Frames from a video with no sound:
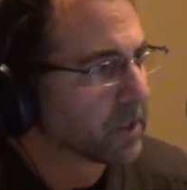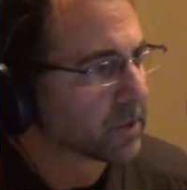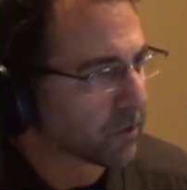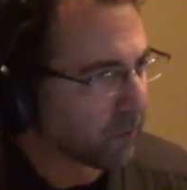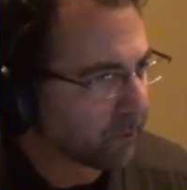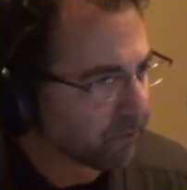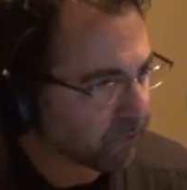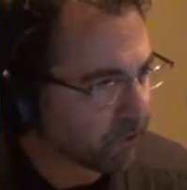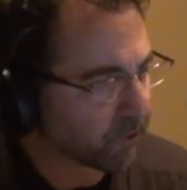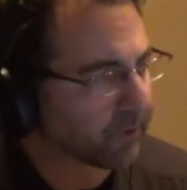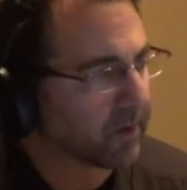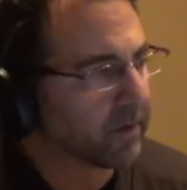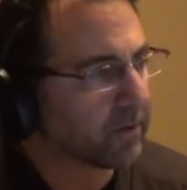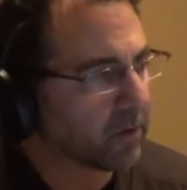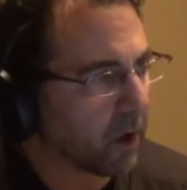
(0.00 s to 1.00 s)
So
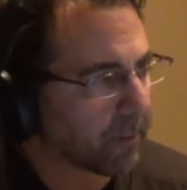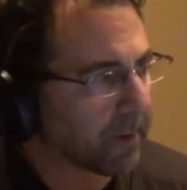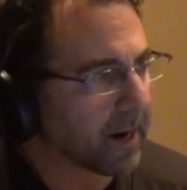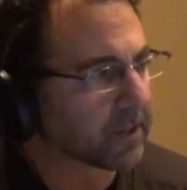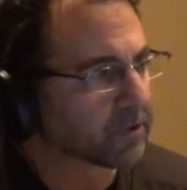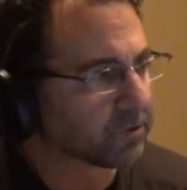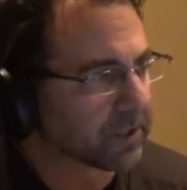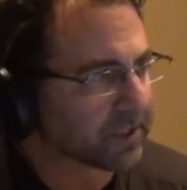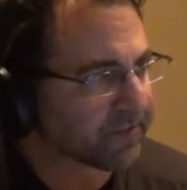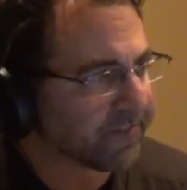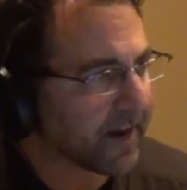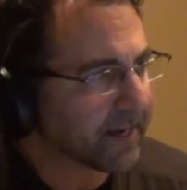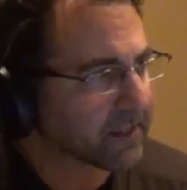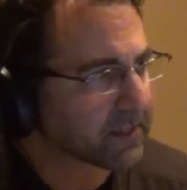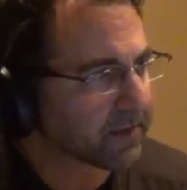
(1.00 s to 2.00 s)
protein, carbohydrates,
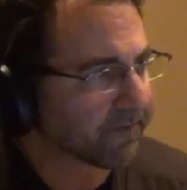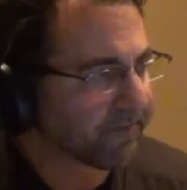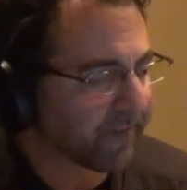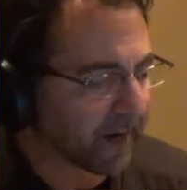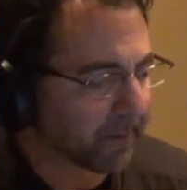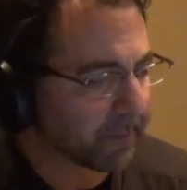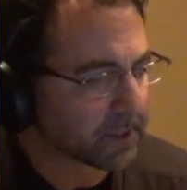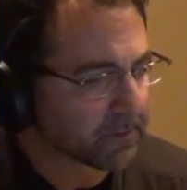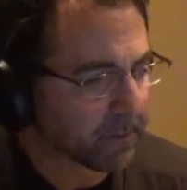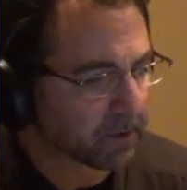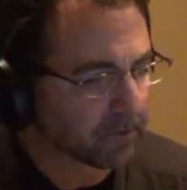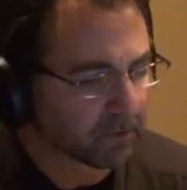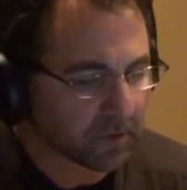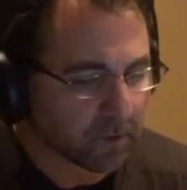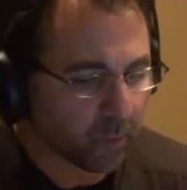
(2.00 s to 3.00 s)
fats, vitamins,
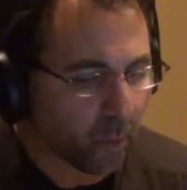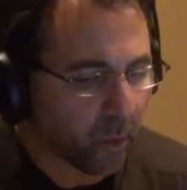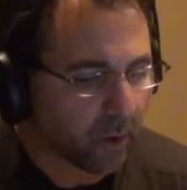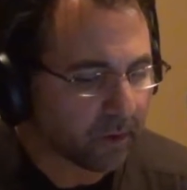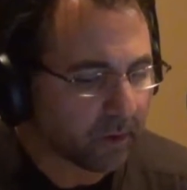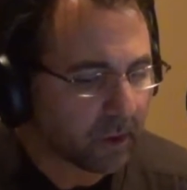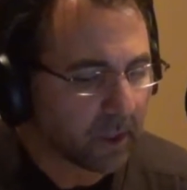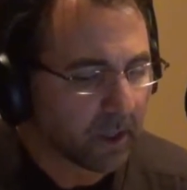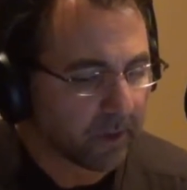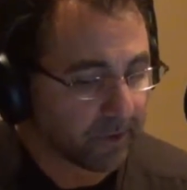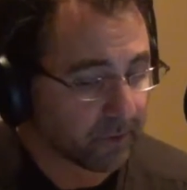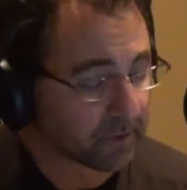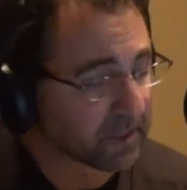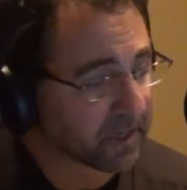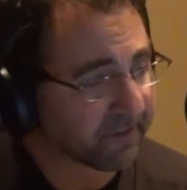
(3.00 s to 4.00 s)
minerals, and water.
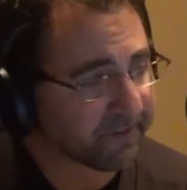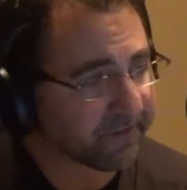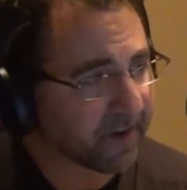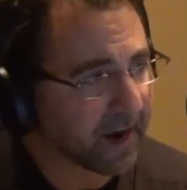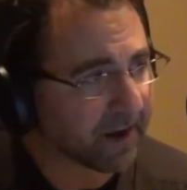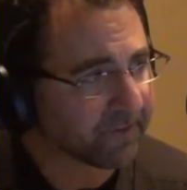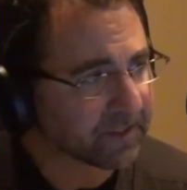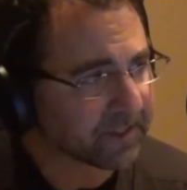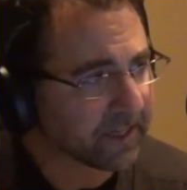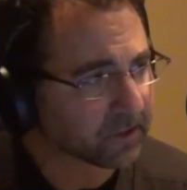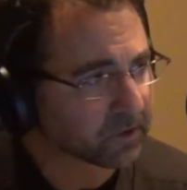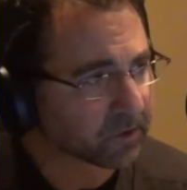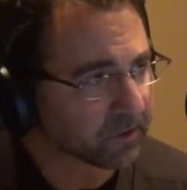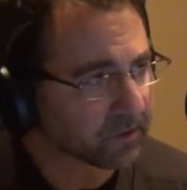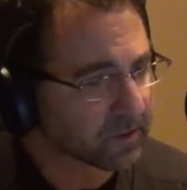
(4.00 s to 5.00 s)
Those are the five
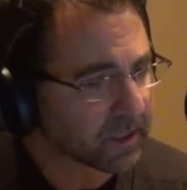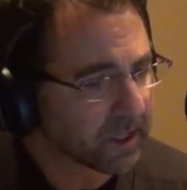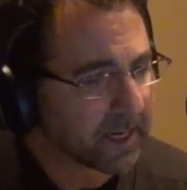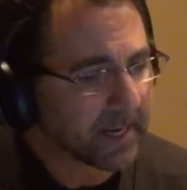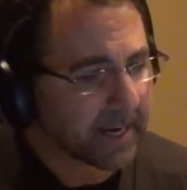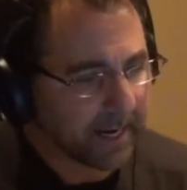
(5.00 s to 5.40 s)
essentials.